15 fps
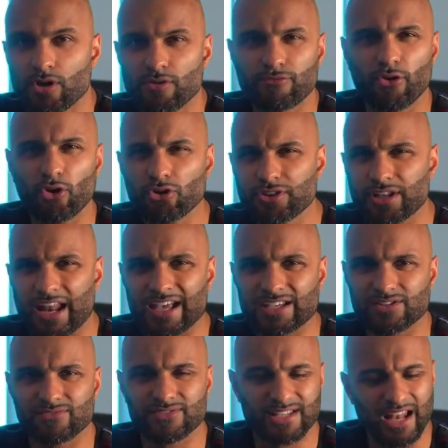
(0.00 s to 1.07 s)
Follow the likes
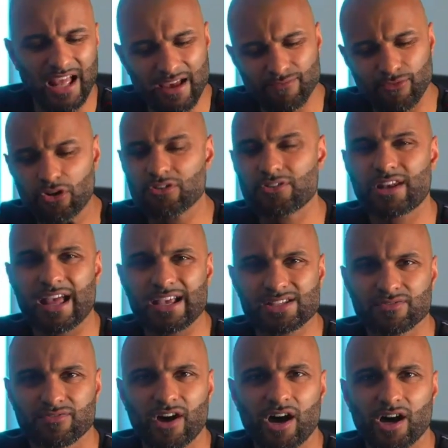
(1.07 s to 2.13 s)
of Sly, follow the likes
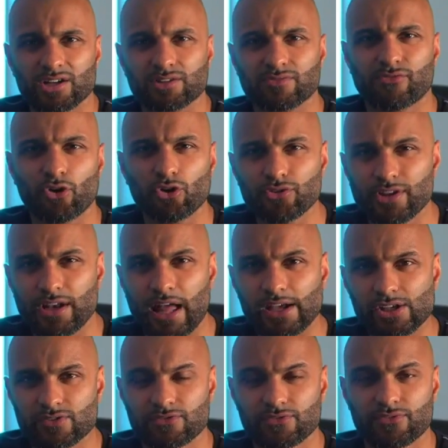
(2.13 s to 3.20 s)
of Arnold, follow the
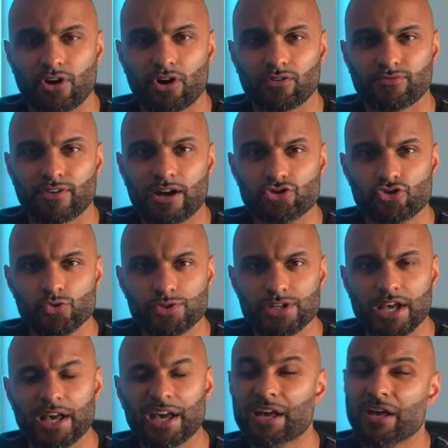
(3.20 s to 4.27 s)
likes of Andrew
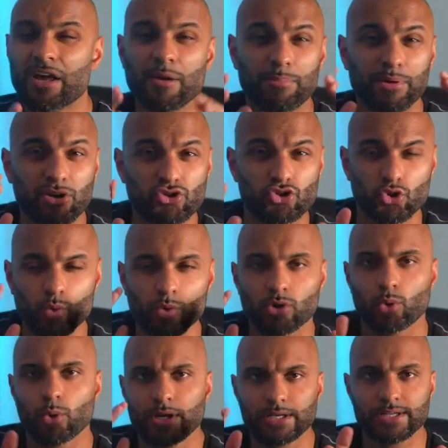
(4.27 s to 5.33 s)
Tate, because you will
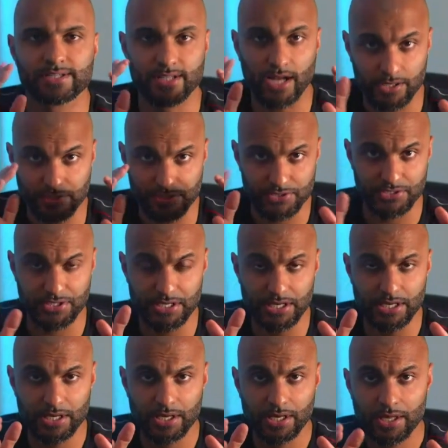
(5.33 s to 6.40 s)
quickly start to
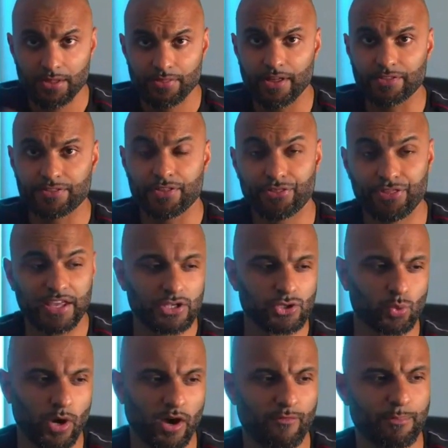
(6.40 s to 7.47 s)
see that the things
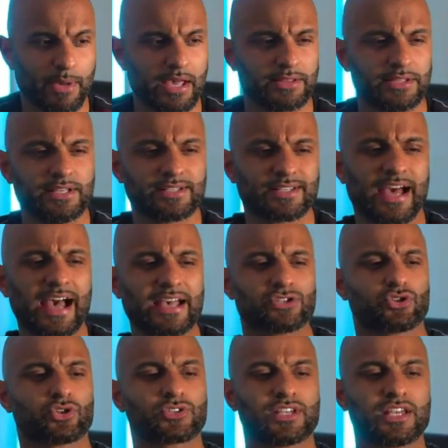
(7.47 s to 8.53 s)
what have made these guys
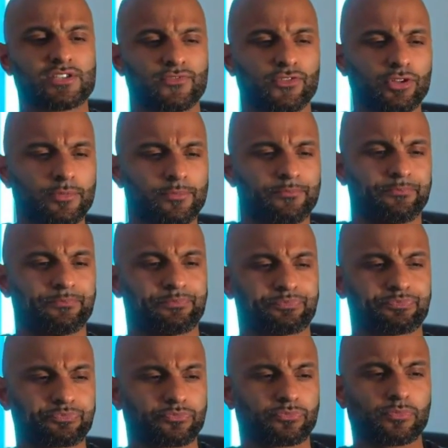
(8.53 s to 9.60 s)
successful
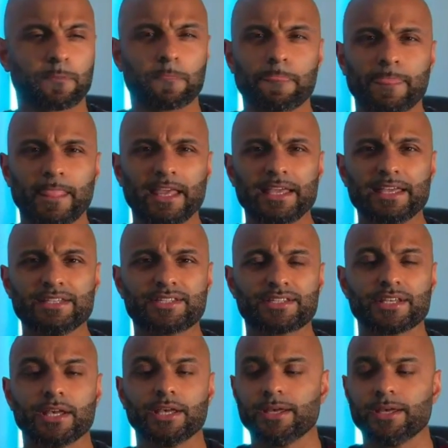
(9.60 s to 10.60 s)
is